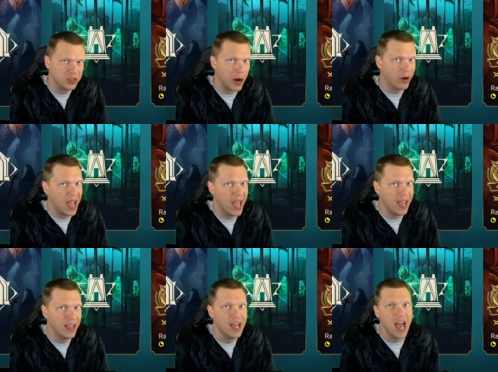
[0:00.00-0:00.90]
Tower
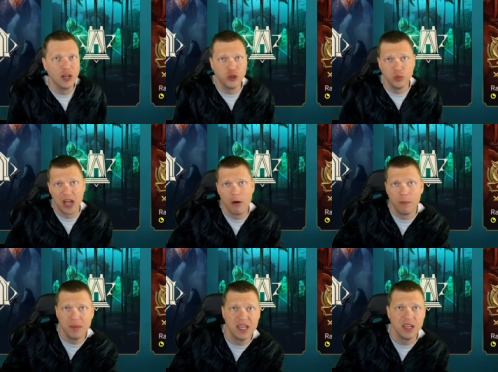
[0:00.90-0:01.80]
A and Doom Tower
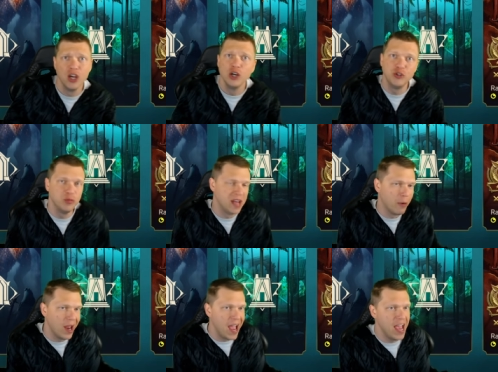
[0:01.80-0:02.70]
B. Doom
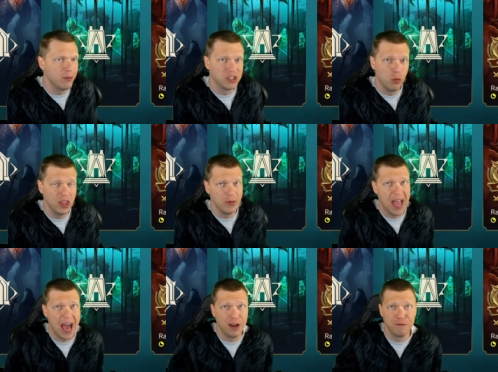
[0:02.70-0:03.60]
Tower A was the one that we
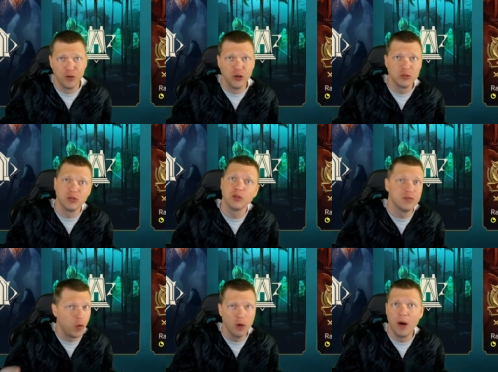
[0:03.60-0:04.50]
had at first, with those
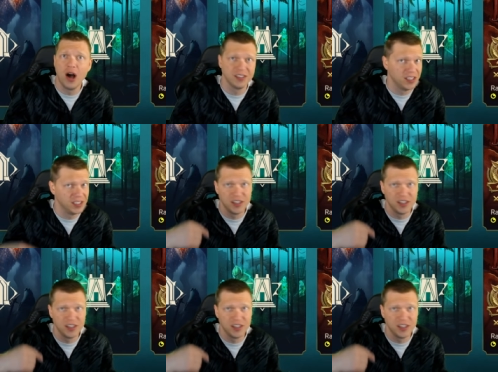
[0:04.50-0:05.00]
four bosses,